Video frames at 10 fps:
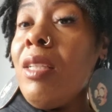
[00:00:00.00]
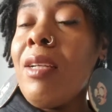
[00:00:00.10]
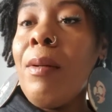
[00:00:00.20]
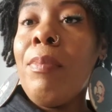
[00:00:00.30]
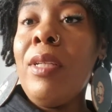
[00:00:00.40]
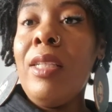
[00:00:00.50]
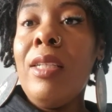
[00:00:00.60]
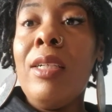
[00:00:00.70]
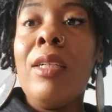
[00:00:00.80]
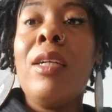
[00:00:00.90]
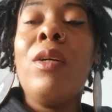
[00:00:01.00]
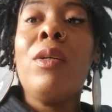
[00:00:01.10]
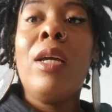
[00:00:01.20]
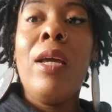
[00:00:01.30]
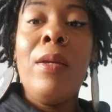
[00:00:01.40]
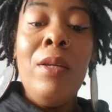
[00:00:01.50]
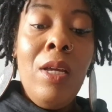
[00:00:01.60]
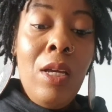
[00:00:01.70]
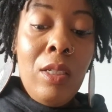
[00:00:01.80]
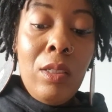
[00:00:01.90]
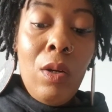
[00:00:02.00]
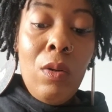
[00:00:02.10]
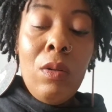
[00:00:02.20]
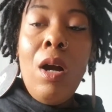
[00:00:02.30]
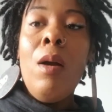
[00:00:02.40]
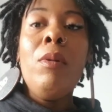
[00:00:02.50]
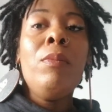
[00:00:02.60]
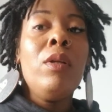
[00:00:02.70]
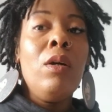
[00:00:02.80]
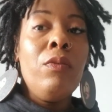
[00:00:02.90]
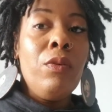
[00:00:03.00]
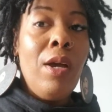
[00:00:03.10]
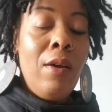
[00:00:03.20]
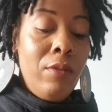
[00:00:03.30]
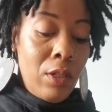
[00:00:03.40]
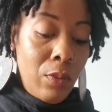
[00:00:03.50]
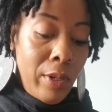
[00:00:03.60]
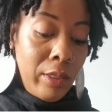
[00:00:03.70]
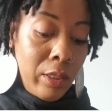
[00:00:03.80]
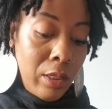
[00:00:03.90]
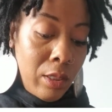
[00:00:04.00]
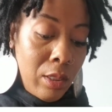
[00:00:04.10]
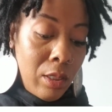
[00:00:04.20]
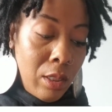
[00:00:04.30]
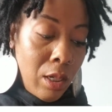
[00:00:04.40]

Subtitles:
complete look, okay? So comment below if you have any questions.